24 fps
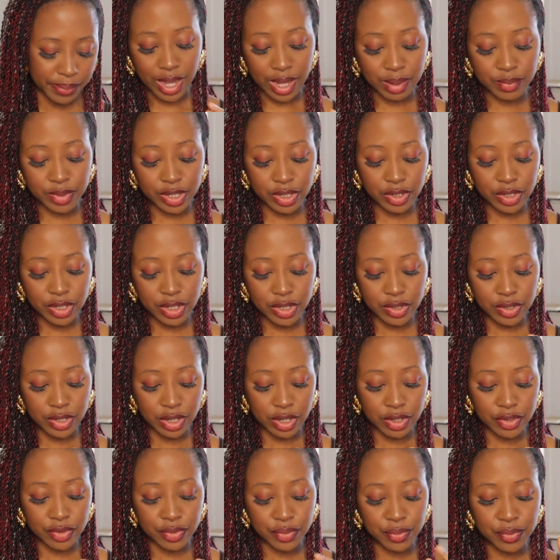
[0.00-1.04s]
I'm gonna go
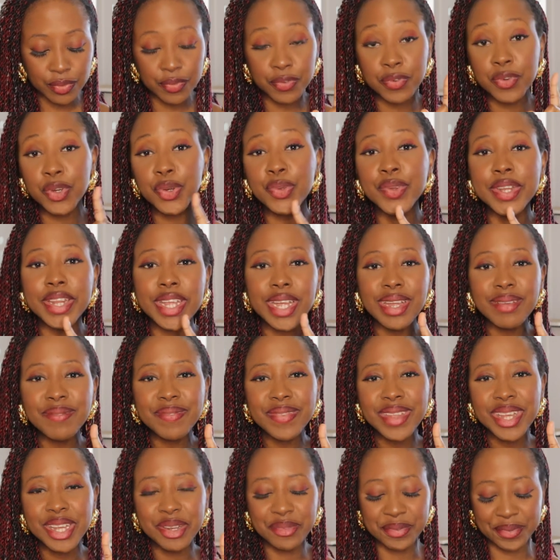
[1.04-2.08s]
on to
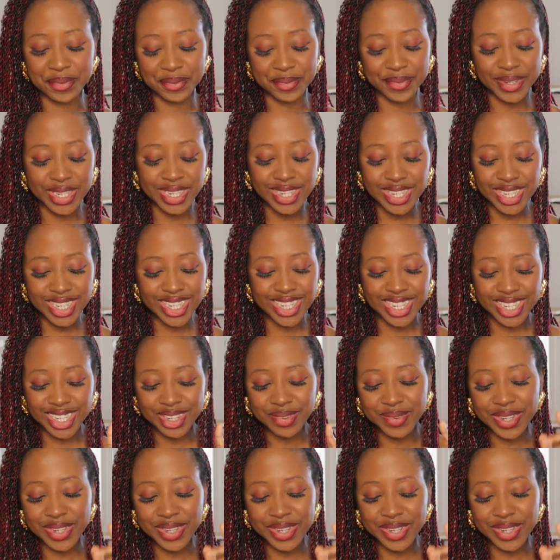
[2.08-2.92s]
flutty in French,